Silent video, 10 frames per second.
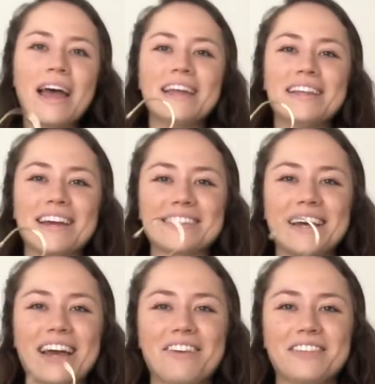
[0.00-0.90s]
Next, I
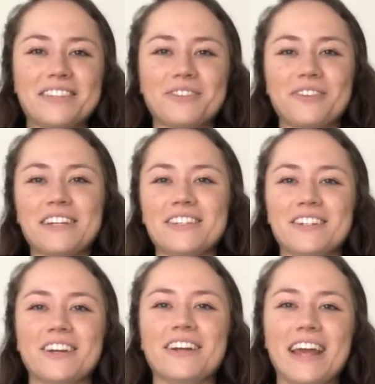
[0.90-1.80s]
have this green
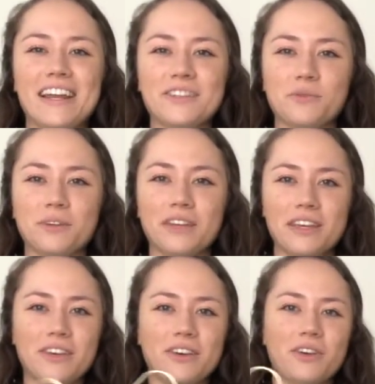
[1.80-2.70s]
shirt, and it's really
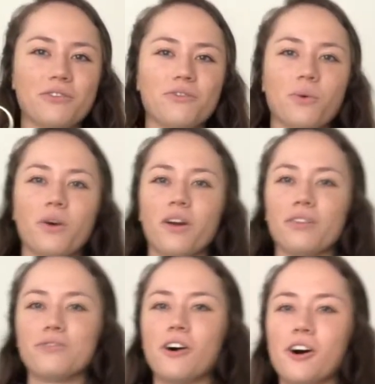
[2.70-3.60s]
good for
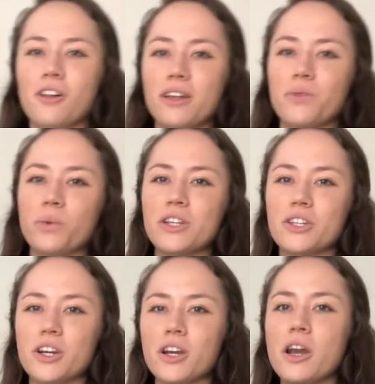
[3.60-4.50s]
fall and
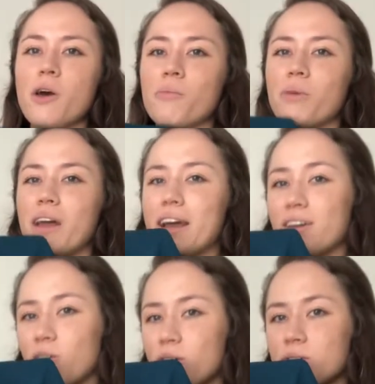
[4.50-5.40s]
winter, but I can
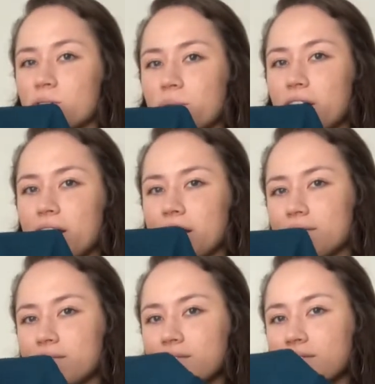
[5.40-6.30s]
also wear it
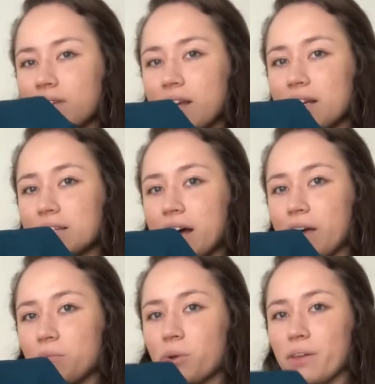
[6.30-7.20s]
anytime
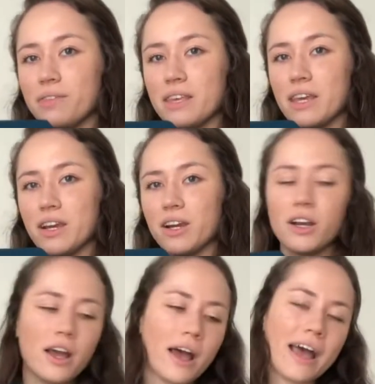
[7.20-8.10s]
throughout the year.
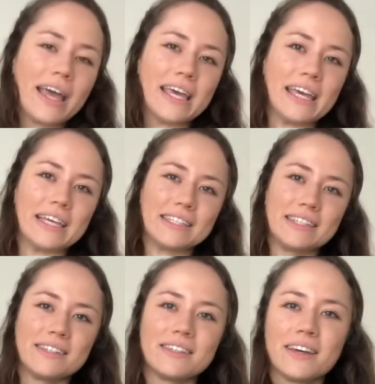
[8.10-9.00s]

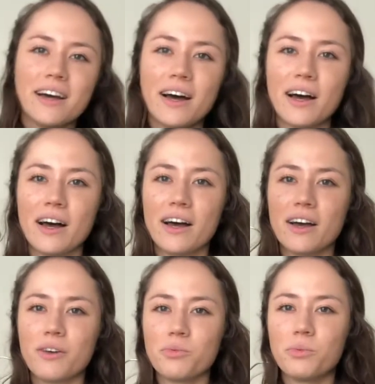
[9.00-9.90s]
It's
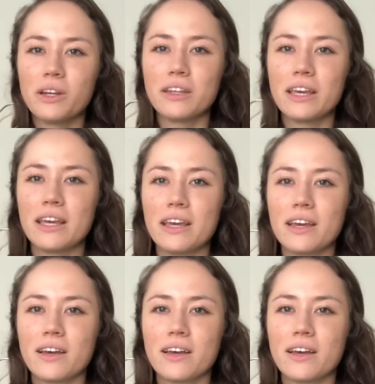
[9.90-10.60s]
really,